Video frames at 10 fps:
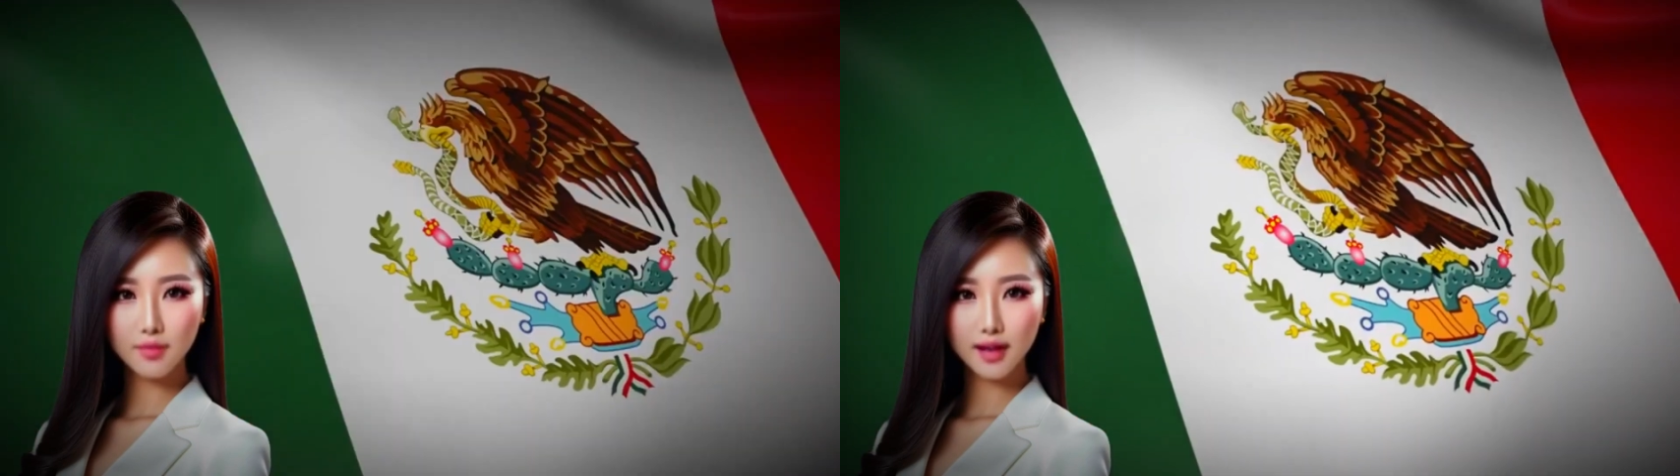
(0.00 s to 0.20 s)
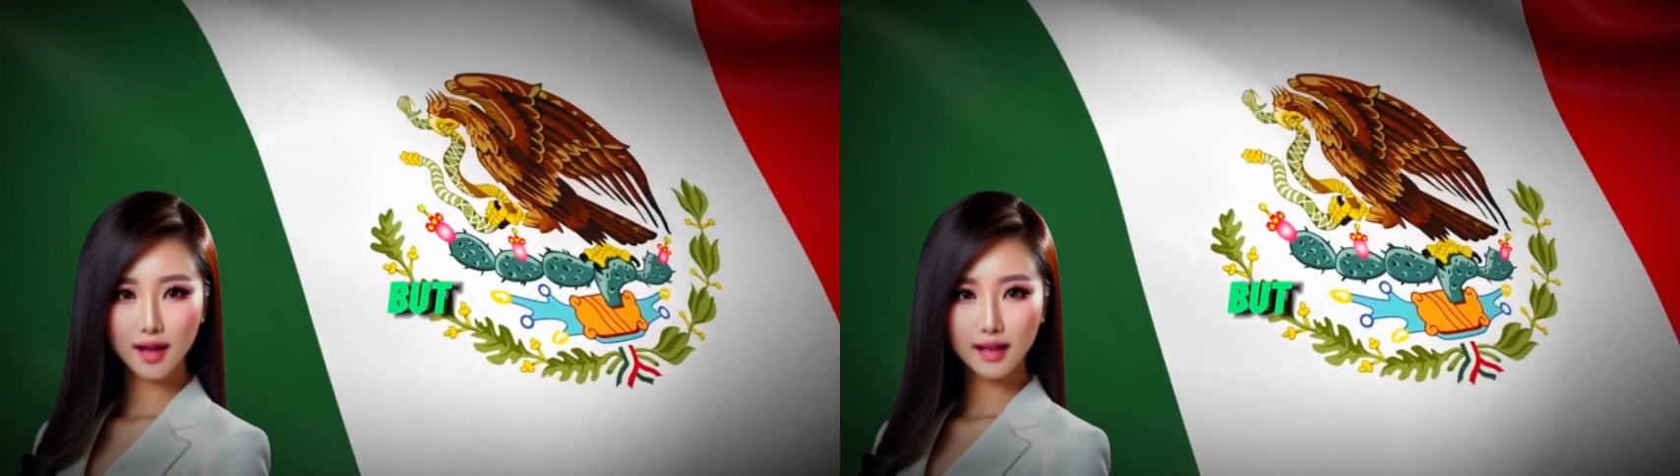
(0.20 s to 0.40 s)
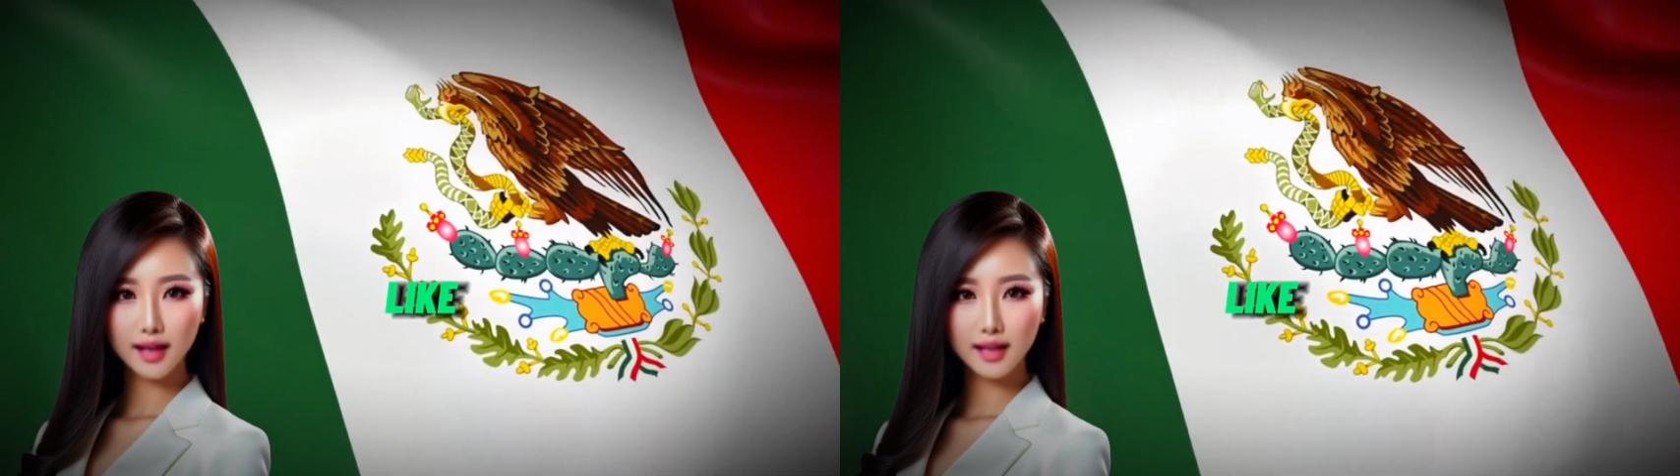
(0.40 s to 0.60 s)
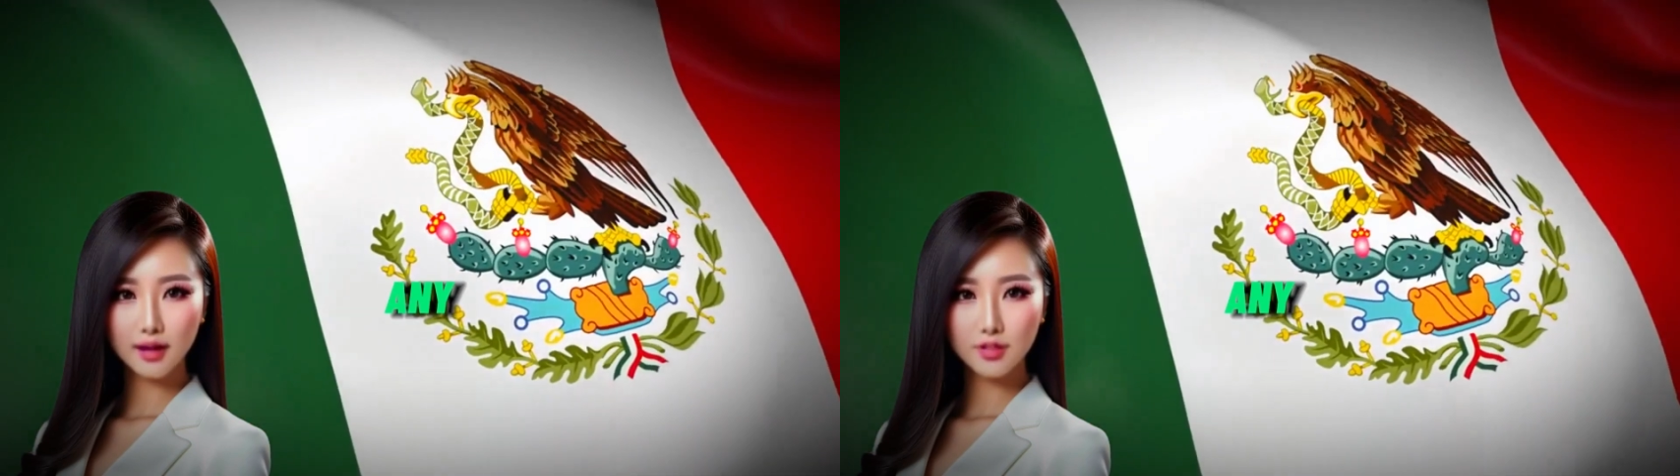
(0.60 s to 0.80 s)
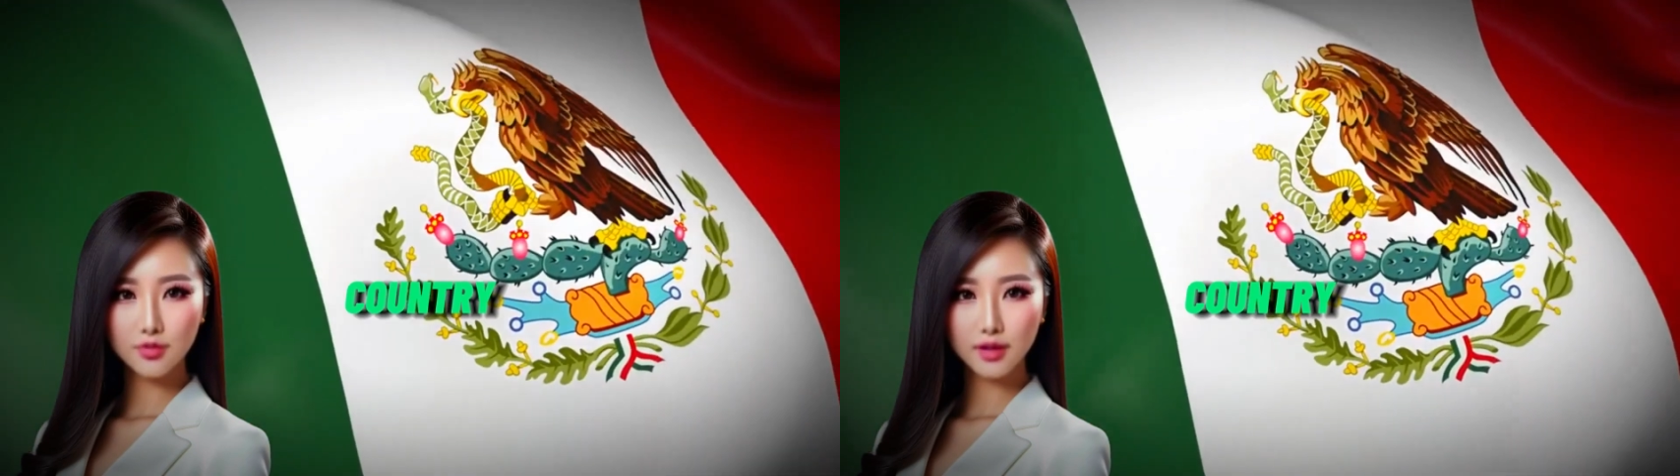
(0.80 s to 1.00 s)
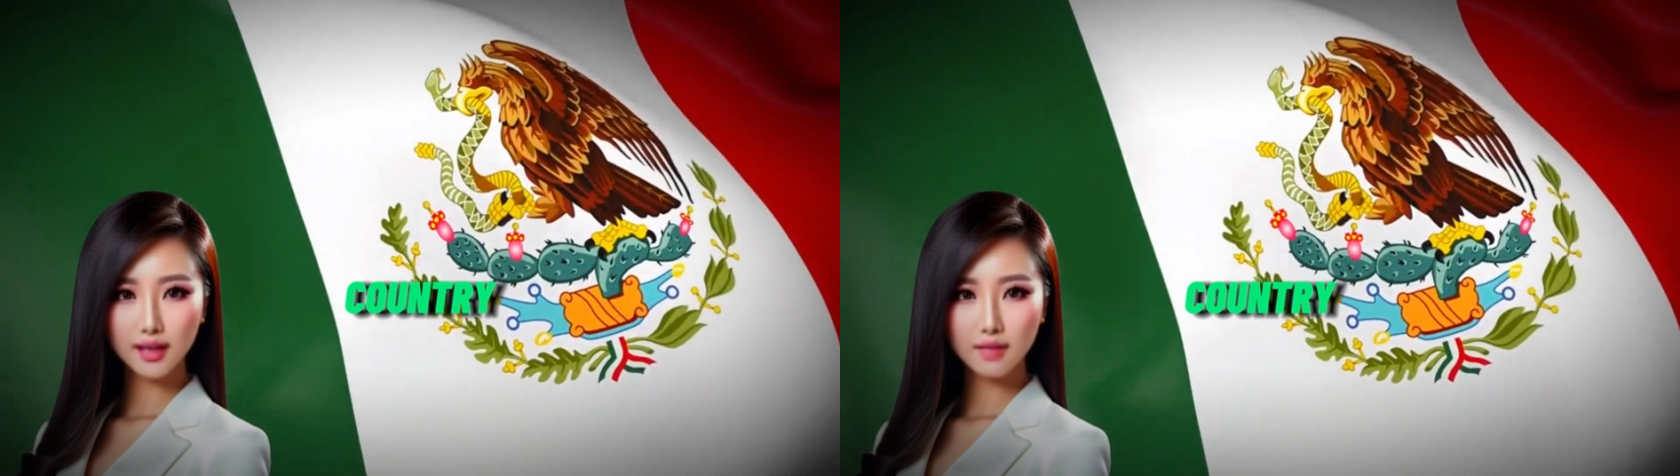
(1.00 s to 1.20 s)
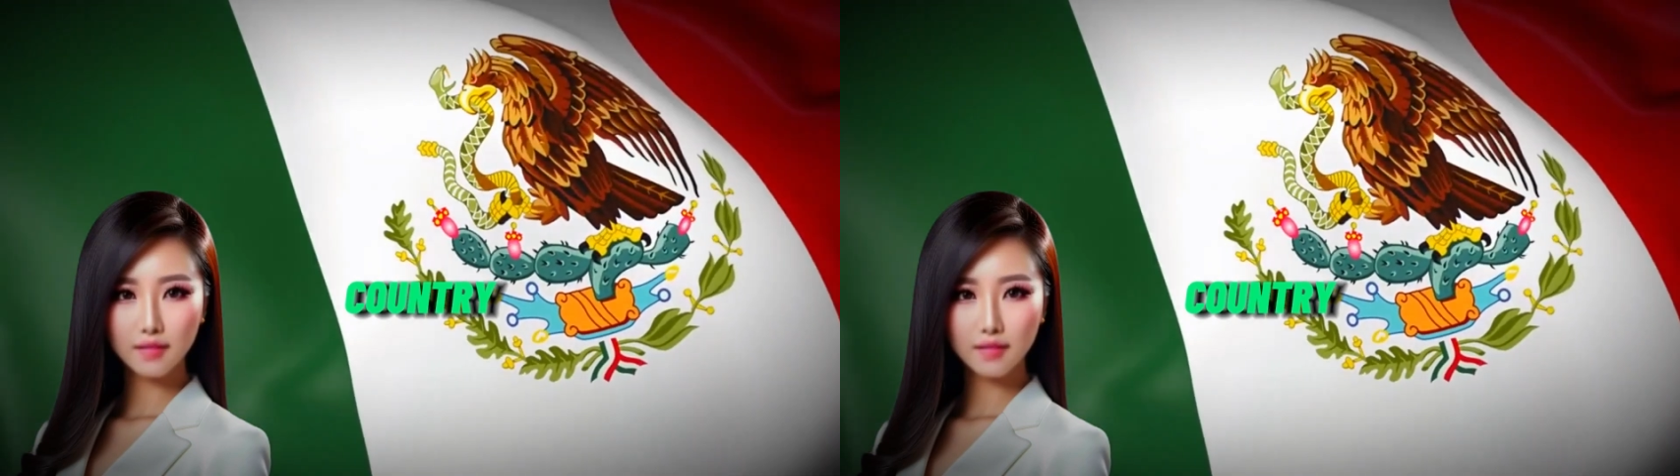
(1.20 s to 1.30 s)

But like any country,